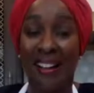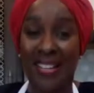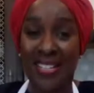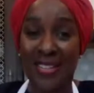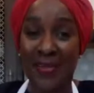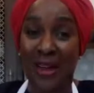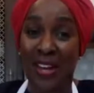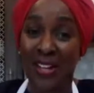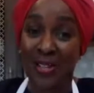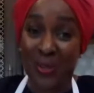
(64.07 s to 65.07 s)
aunt,
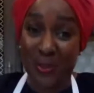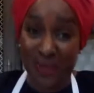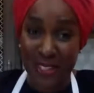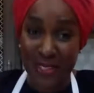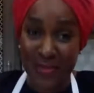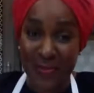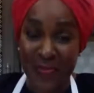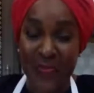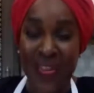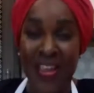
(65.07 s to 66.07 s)
Monica Doolin,
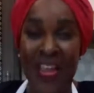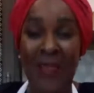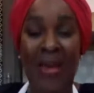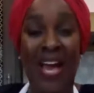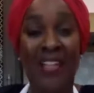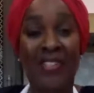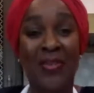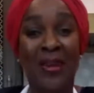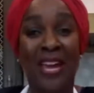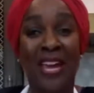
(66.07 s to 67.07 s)
passed
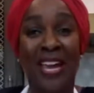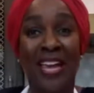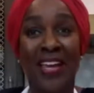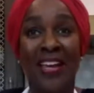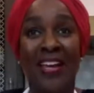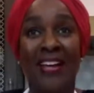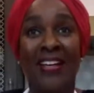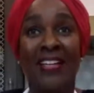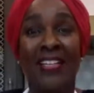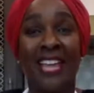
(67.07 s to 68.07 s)
away
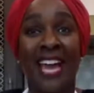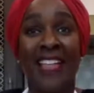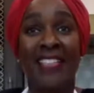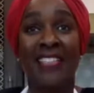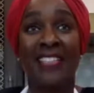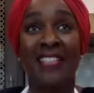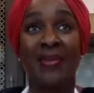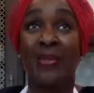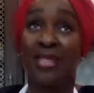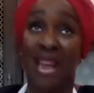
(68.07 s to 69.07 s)

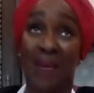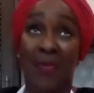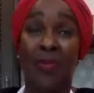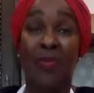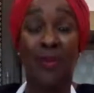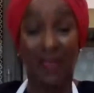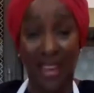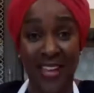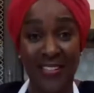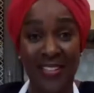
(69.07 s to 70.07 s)
Sabbath before
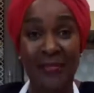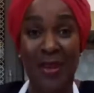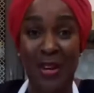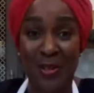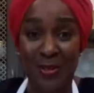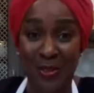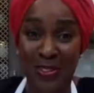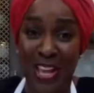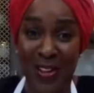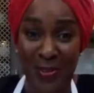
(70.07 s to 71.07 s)
last in
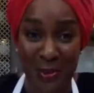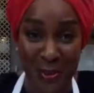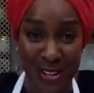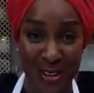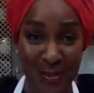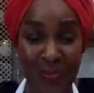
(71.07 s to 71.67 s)
Bakersfield, California.